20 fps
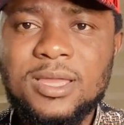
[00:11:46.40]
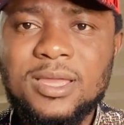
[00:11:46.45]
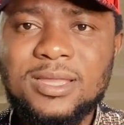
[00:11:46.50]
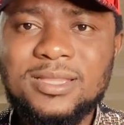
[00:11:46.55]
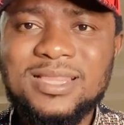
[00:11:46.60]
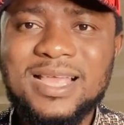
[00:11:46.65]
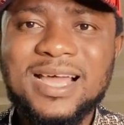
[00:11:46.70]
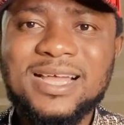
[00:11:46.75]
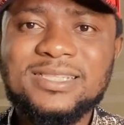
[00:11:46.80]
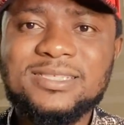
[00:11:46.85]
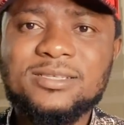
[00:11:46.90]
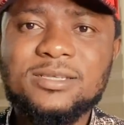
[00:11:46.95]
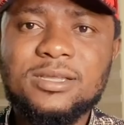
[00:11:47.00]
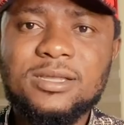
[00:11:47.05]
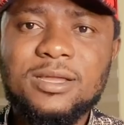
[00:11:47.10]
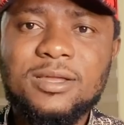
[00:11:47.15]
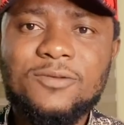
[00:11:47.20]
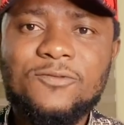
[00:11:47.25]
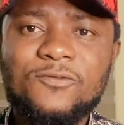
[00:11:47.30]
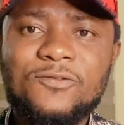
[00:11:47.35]
that
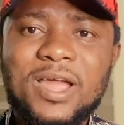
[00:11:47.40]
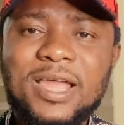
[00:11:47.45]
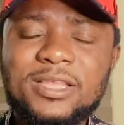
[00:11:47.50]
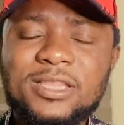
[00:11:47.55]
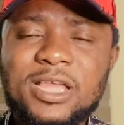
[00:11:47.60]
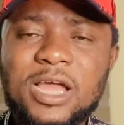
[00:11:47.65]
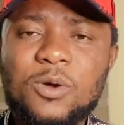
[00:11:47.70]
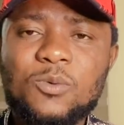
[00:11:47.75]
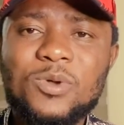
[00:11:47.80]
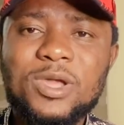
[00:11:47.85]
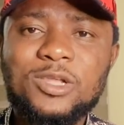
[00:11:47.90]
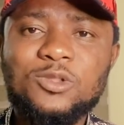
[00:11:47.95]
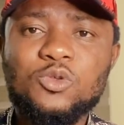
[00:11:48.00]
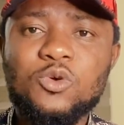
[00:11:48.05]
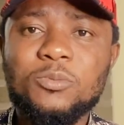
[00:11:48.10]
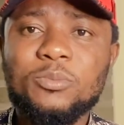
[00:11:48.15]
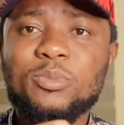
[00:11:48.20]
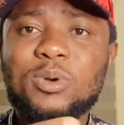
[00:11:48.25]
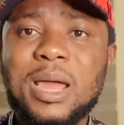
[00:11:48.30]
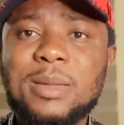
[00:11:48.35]
find their way
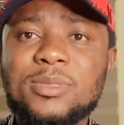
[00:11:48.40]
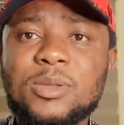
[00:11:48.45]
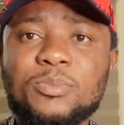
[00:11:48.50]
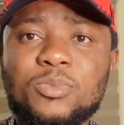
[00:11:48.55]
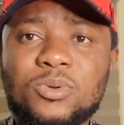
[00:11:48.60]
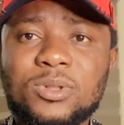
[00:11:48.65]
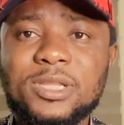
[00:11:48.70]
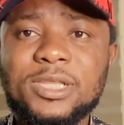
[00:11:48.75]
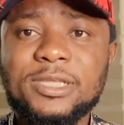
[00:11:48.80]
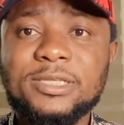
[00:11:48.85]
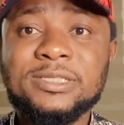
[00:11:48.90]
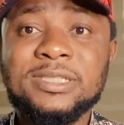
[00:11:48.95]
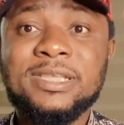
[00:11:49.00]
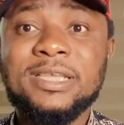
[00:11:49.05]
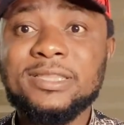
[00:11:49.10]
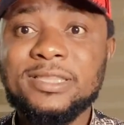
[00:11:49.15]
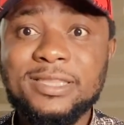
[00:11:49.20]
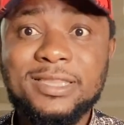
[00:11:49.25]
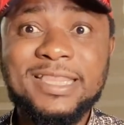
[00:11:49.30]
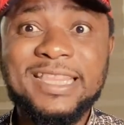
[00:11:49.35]
to bribe the police,
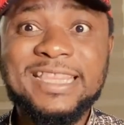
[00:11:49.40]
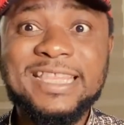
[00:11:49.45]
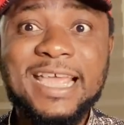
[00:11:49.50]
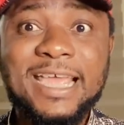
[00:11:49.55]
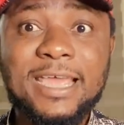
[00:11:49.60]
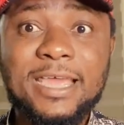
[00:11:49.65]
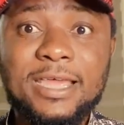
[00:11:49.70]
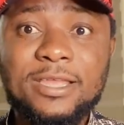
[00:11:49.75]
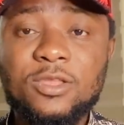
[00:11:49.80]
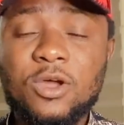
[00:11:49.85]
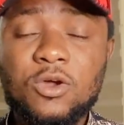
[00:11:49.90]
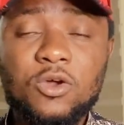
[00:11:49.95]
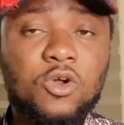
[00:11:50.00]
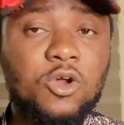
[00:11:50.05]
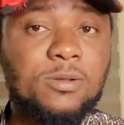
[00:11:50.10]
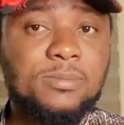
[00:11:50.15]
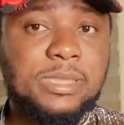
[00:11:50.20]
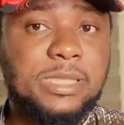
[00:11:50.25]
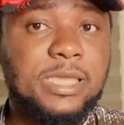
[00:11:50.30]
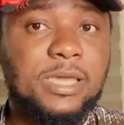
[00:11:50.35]
they don't
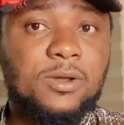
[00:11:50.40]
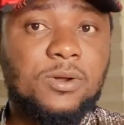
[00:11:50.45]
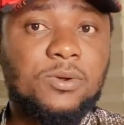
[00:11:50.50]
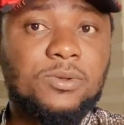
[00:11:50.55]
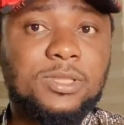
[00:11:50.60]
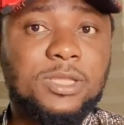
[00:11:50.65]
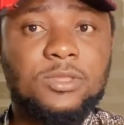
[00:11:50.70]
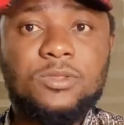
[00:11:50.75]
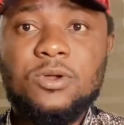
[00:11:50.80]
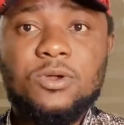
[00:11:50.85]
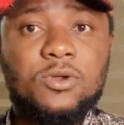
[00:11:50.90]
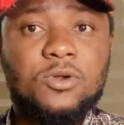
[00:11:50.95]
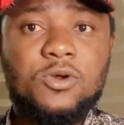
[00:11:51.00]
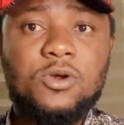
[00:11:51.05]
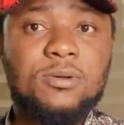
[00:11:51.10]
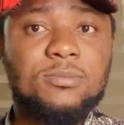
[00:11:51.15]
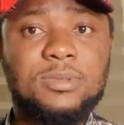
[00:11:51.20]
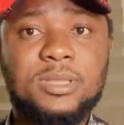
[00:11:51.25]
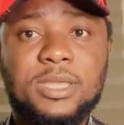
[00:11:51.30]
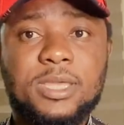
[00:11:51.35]
come there, or they don't
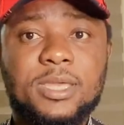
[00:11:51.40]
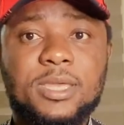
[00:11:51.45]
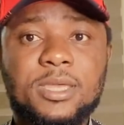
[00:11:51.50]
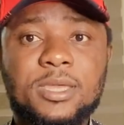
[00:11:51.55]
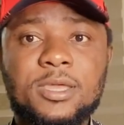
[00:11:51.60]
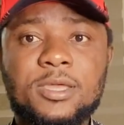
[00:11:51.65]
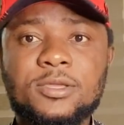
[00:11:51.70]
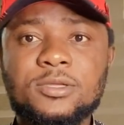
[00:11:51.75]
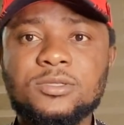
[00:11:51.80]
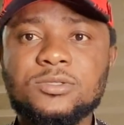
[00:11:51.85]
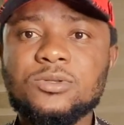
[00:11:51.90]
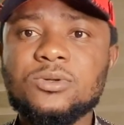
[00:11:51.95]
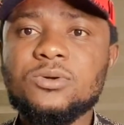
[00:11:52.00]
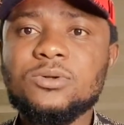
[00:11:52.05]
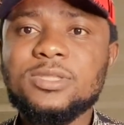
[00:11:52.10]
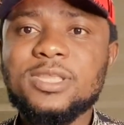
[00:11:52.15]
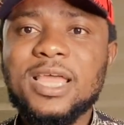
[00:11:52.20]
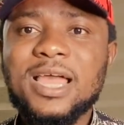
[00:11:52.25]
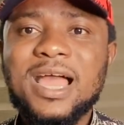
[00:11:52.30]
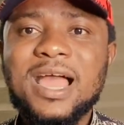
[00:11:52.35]
come there.
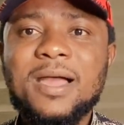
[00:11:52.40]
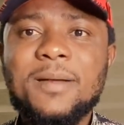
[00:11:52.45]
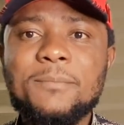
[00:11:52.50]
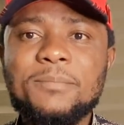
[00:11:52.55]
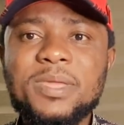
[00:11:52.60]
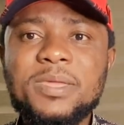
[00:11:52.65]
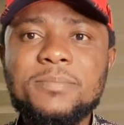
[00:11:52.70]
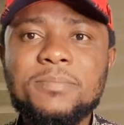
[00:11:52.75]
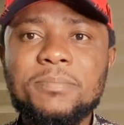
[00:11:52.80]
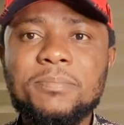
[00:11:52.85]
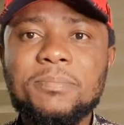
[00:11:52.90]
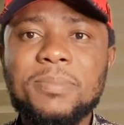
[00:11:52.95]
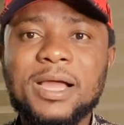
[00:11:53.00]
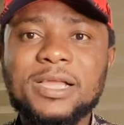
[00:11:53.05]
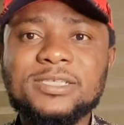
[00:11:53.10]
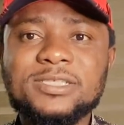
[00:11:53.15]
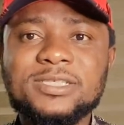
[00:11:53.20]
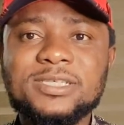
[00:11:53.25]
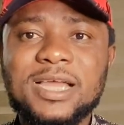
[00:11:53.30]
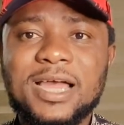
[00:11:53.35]
So they have been
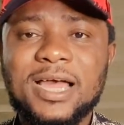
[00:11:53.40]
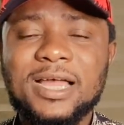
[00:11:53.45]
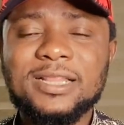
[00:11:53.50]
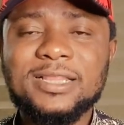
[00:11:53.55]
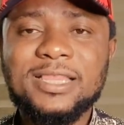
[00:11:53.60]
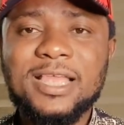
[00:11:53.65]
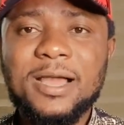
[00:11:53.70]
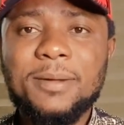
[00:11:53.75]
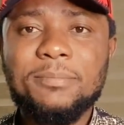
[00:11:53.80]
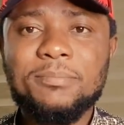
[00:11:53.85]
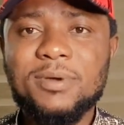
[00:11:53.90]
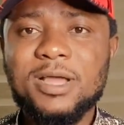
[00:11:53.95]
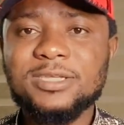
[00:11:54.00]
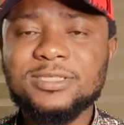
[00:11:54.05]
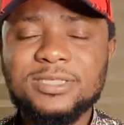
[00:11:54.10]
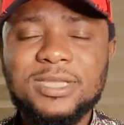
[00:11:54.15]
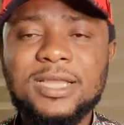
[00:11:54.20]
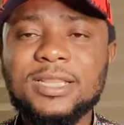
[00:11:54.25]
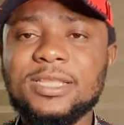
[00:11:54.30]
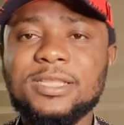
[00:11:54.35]
partial, they are
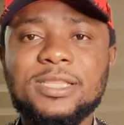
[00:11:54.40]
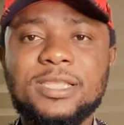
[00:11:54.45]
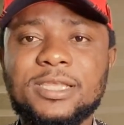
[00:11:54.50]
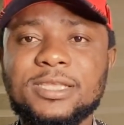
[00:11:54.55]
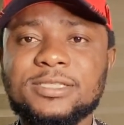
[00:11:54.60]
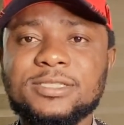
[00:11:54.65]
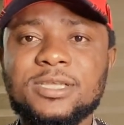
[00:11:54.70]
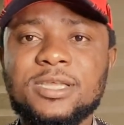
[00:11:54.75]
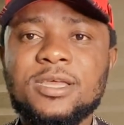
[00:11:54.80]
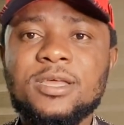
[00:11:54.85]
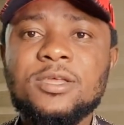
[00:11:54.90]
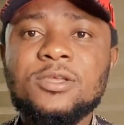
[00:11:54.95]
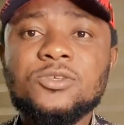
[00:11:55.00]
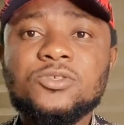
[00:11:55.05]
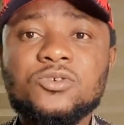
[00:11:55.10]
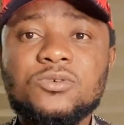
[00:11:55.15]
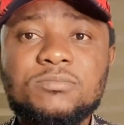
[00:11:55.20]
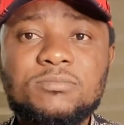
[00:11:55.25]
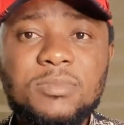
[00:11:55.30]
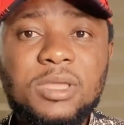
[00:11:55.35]
partial in it.
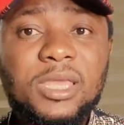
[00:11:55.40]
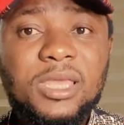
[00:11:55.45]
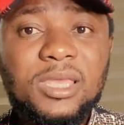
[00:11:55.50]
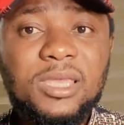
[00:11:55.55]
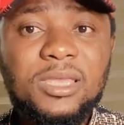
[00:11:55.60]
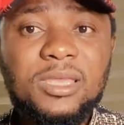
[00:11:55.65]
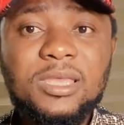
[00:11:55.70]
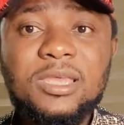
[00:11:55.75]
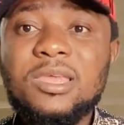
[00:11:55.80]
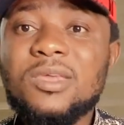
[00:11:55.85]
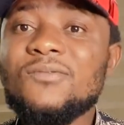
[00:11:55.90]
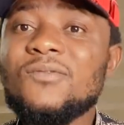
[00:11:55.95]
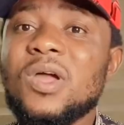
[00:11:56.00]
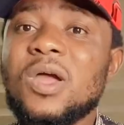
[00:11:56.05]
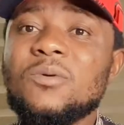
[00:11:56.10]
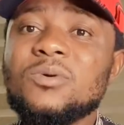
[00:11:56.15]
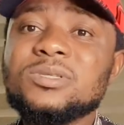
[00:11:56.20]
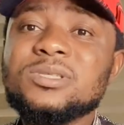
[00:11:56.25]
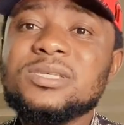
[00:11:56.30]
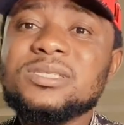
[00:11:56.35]
So me, if I
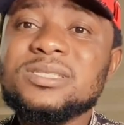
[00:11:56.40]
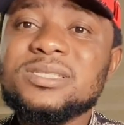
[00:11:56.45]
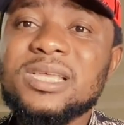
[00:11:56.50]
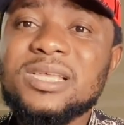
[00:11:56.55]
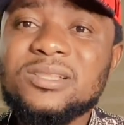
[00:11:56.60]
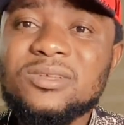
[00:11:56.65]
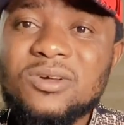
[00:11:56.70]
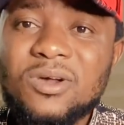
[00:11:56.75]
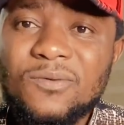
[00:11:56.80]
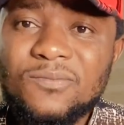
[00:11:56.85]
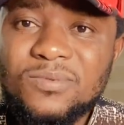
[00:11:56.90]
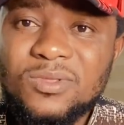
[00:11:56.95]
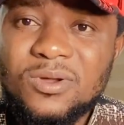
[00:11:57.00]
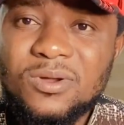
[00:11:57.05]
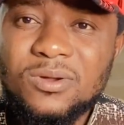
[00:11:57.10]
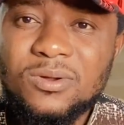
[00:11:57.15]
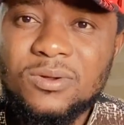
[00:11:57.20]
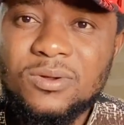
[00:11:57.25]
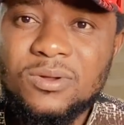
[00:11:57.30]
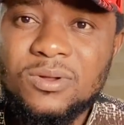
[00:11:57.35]
was a state
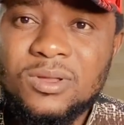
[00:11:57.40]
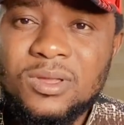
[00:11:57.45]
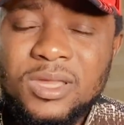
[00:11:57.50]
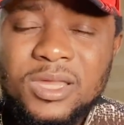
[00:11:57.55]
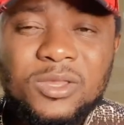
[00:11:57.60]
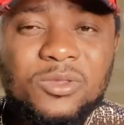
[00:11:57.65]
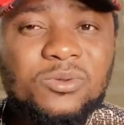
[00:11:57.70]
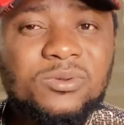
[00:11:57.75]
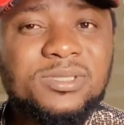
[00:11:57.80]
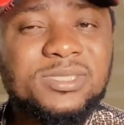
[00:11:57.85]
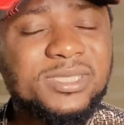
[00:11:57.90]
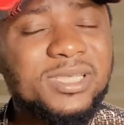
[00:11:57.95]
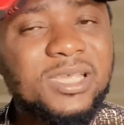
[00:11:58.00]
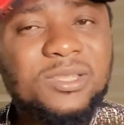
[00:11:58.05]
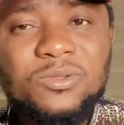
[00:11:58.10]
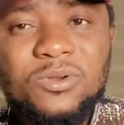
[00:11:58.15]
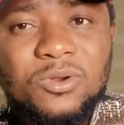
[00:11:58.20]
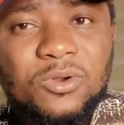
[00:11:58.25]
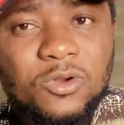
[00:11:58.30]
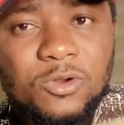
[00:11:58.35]
governor, you dare
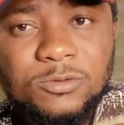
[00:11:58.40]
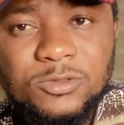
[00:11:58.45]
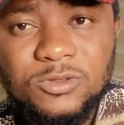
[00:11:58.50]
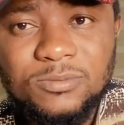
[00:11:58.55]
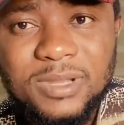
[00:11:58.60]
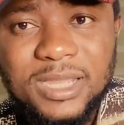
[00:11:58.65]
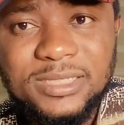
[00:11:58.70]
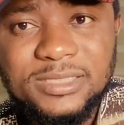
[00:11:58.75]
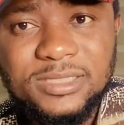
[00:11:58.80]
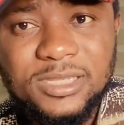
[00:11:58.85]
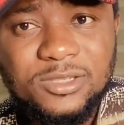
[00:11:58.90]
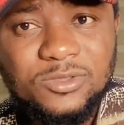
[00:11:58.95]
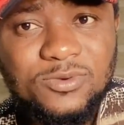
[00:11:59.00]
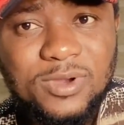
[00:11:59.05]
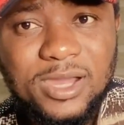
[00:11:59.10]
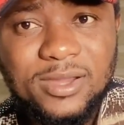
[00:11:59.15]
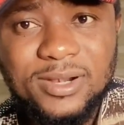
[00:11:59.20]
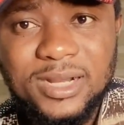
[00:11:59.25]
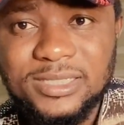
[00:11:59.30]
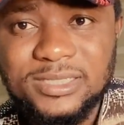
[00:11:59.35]
not come to my state to
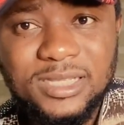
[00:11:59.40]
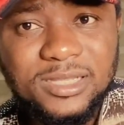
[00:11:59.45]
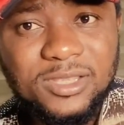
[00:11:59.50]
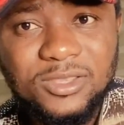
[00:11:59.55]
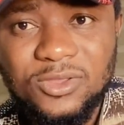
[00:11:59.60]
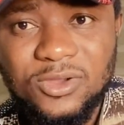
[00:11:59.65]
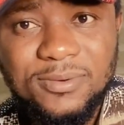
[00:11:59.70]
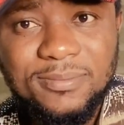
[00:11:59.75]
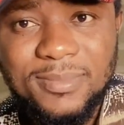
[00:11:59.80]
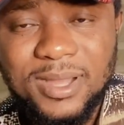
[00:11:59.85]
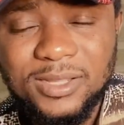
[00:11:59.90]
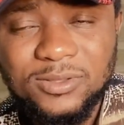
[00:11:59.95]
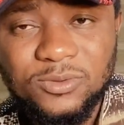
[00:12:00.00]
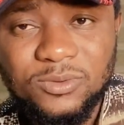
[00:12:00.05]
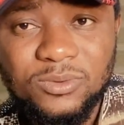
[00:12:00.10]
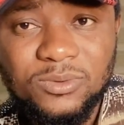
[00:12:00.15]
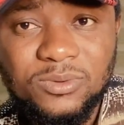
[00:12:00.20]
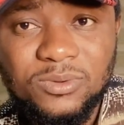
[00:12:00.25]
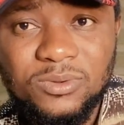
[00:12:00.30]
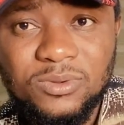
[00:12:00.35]
harass any young man.
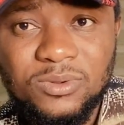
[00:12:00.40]
No.